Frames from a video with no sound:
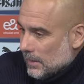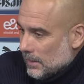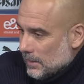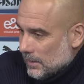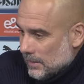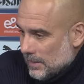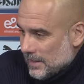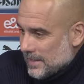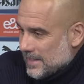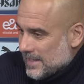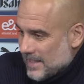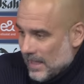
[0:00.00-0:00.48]

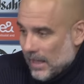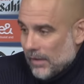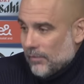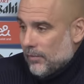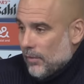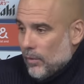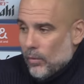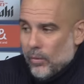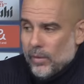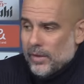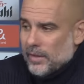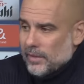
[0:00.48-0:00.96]
the
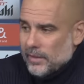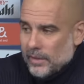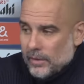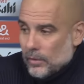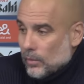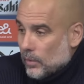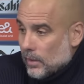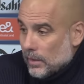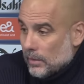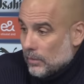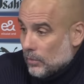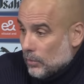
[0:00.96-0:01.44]
self-aware that
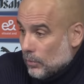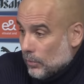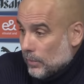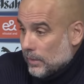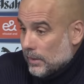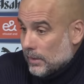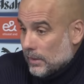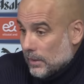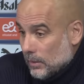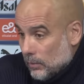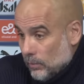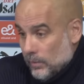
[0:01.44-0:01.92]
you can do
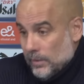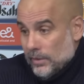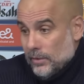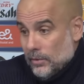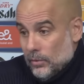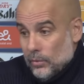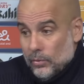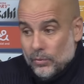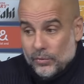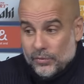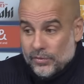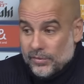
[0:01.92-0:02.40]
it, and when
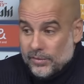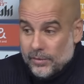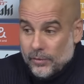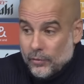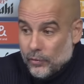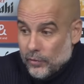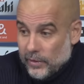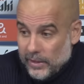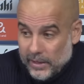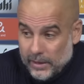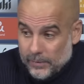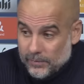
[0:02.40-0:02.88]
you lose
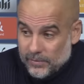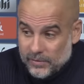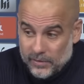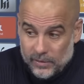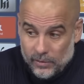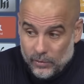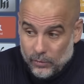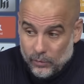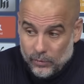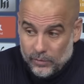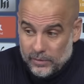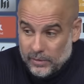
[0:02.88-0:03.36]
3 games in
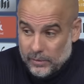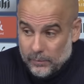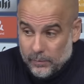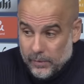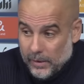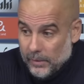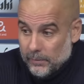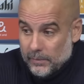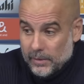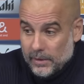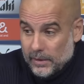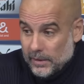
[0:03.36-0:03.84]
a row in the
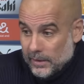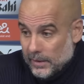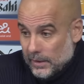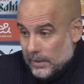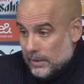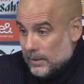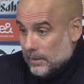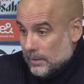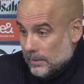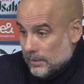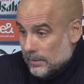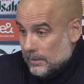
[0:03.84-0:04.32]
Premier
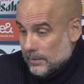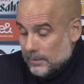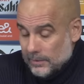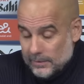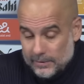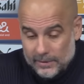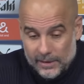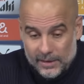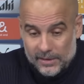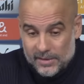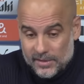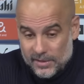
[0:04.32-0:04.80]
League, and
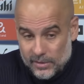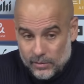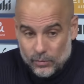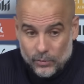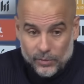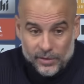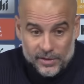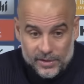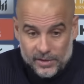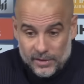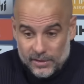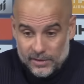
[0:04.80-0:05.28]
that
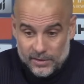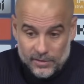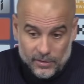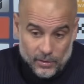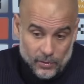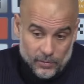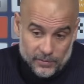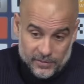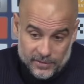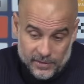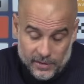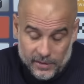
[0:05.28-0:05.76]
situation is
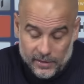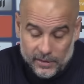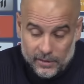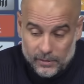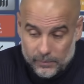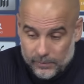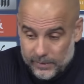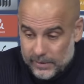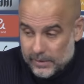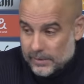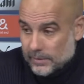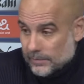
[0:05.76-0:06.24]
always a little
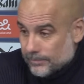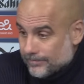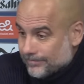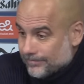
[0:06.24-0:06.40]
bit